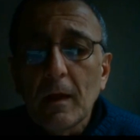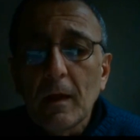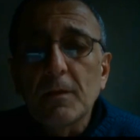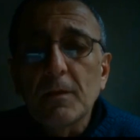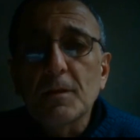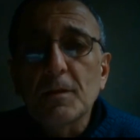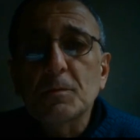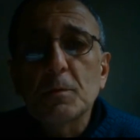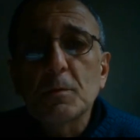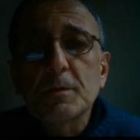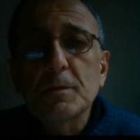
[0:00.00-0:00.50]

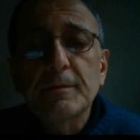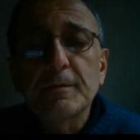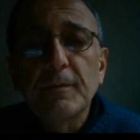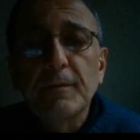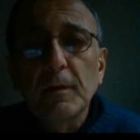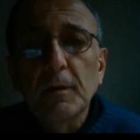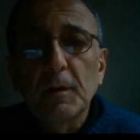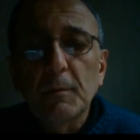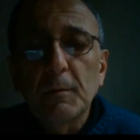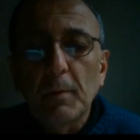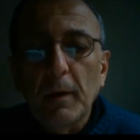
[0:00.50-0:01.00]
This was
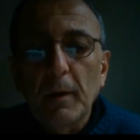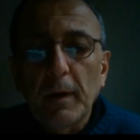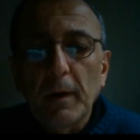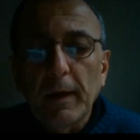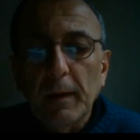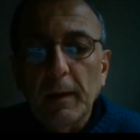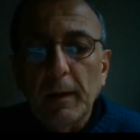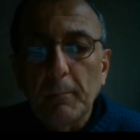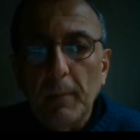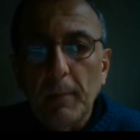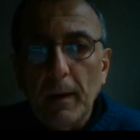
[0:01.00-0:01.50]
followed by
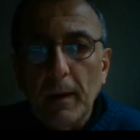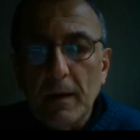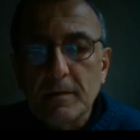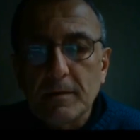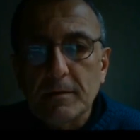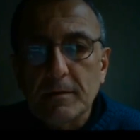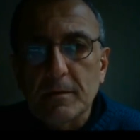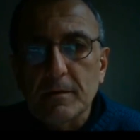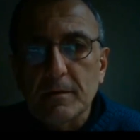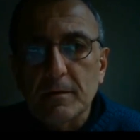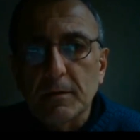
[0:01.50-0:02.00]
a
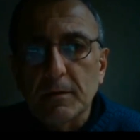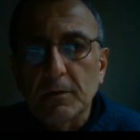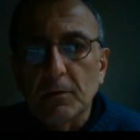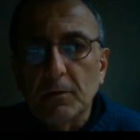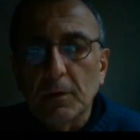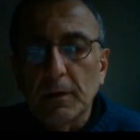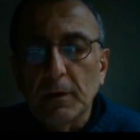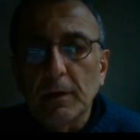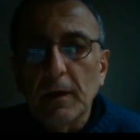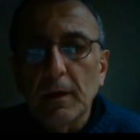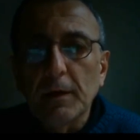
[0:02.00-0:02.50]
master's
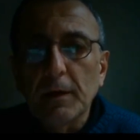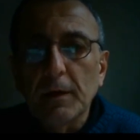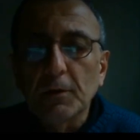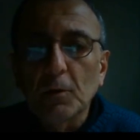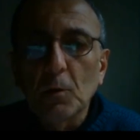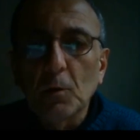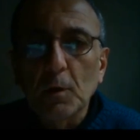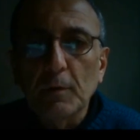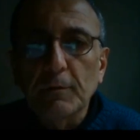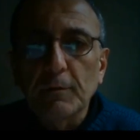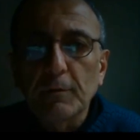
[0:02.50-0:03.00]
degree and a
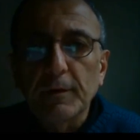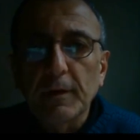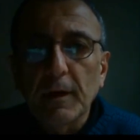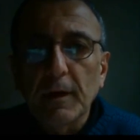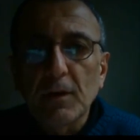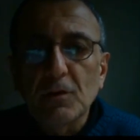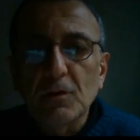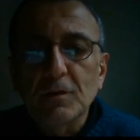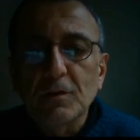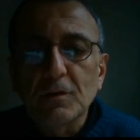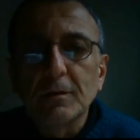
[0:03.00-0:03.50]

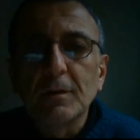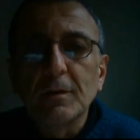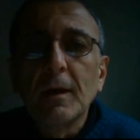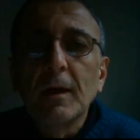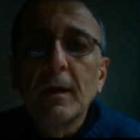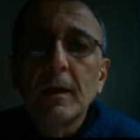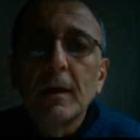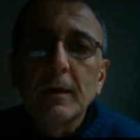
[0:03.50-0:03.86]
qualification